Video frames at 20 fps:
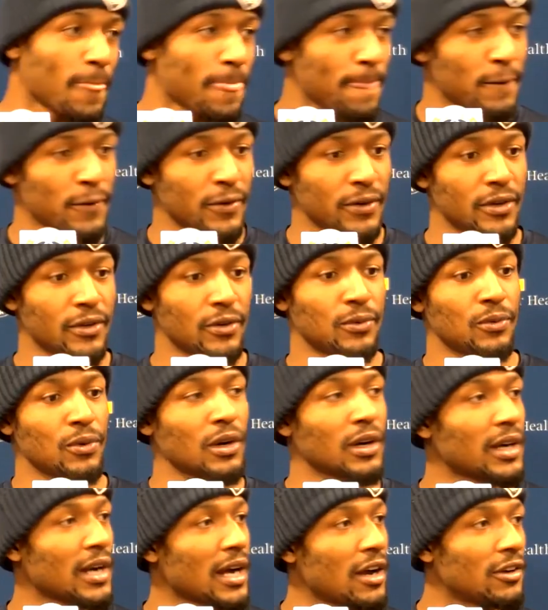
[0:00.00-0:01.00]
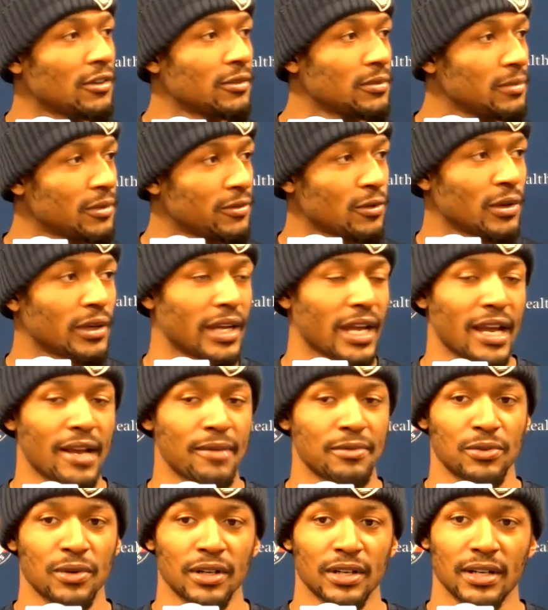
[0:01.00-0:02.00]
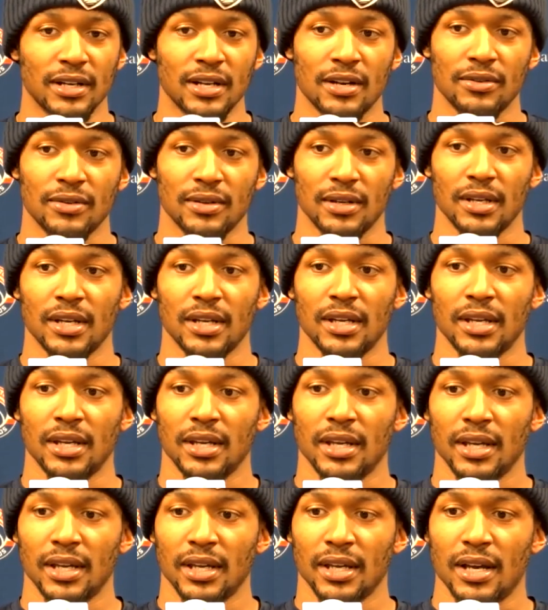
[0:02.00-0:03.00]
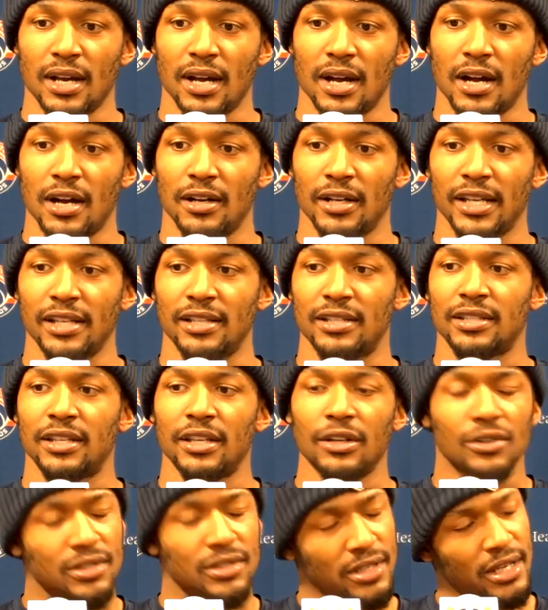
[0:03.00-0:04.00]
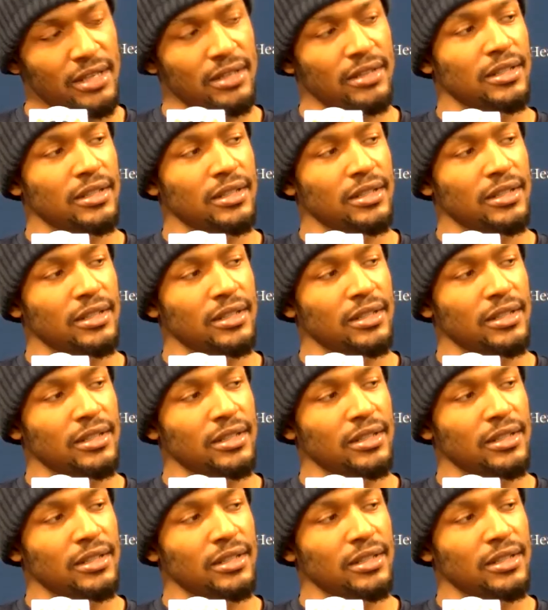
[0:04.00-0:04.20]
you know, workout, before games, working out, his skill set,